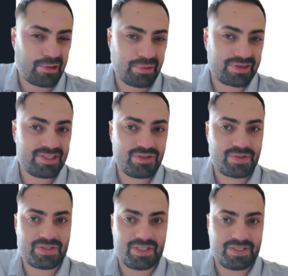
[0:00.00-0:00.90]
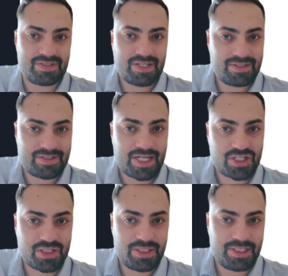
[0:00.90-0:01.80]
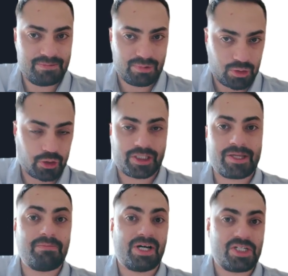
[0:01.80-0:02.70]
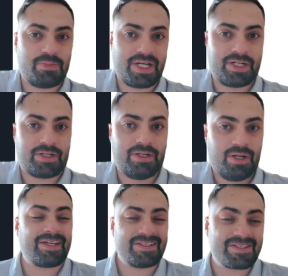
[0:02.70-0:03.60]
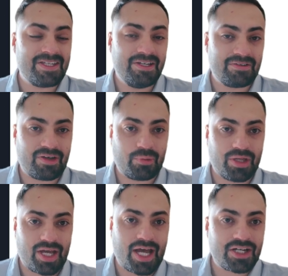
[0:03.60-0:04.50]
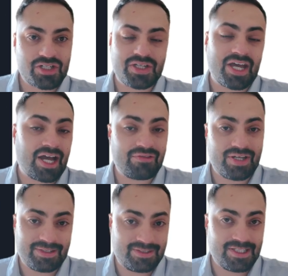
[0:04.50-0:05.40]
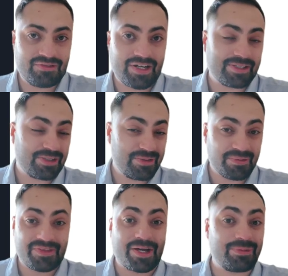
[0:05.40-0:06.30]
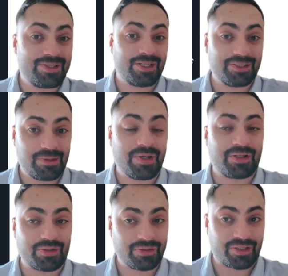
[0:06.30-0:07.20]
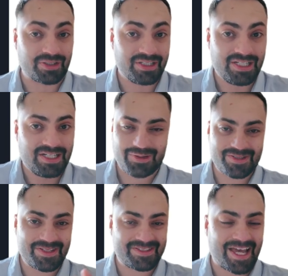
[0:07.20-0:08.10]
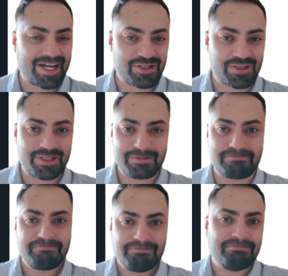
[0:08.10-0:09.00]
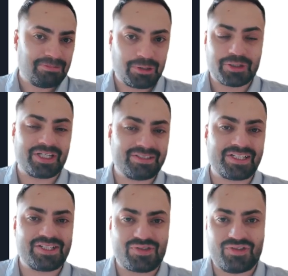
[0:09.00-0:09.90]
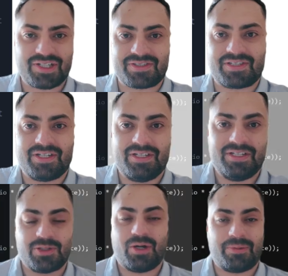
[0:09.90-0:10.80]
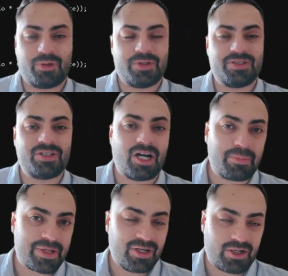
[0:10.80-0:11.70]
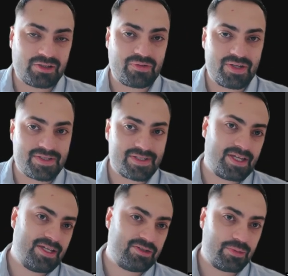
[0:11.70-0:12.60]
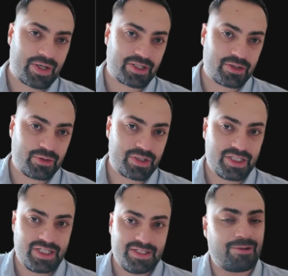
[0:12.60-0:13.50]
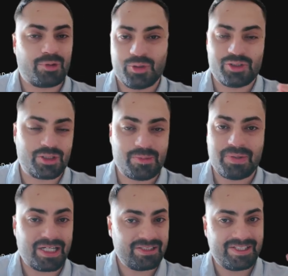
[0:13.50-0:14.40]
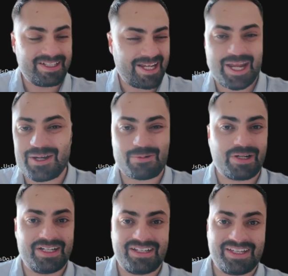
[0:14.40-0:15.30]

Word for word: now with these results, it's actually looking much better. I can see here that we actually have that tick value that we talked about earlier. So this is actually looking like it's fixed. So I'm going to copy all of this into my code, and I'm going to compile it and run it